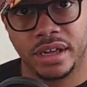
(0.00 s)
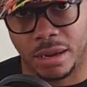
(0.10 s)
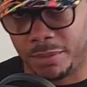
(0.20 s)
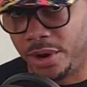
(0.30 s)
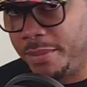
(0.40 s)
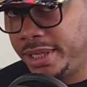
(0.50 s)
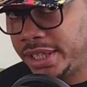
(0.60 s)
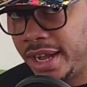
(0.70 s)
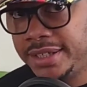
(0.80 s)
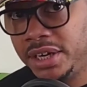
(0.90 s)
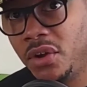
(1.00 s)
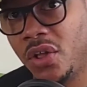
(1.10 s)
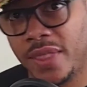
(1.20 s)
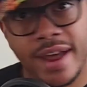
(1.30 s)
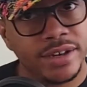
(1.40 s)
I'm going to be touching
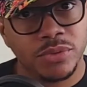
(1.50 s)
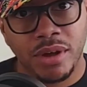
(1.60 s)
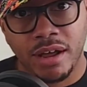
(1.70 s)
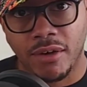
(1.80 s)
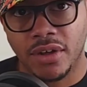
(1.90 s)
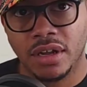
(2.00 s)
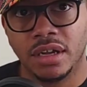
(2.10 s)
on that as well.